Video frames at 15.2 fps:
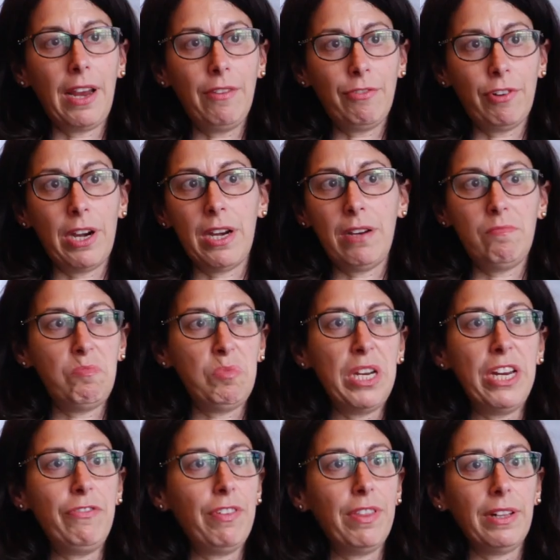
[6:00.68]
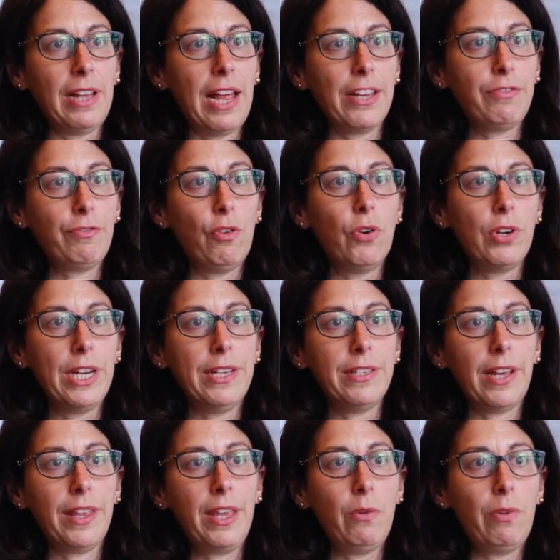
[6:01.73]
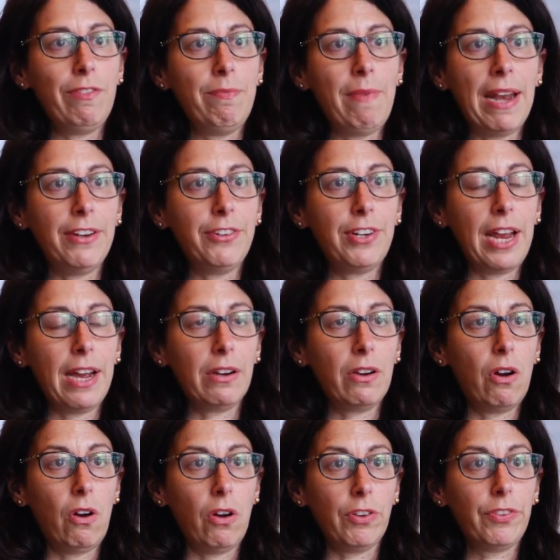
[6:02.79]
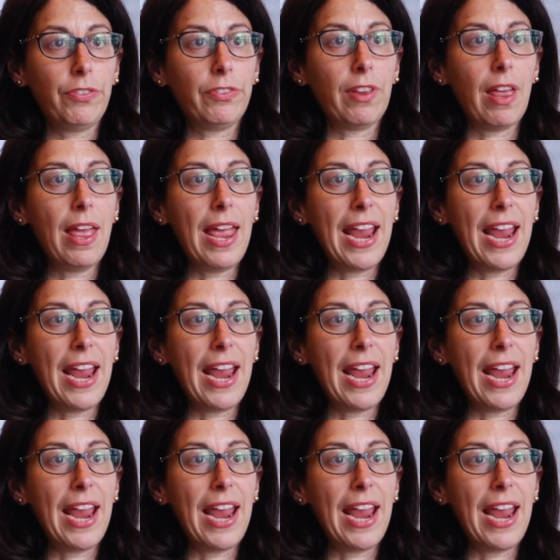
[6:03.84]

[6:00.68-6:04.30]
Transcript: Every year for the last 4 years, I think we've managed our costs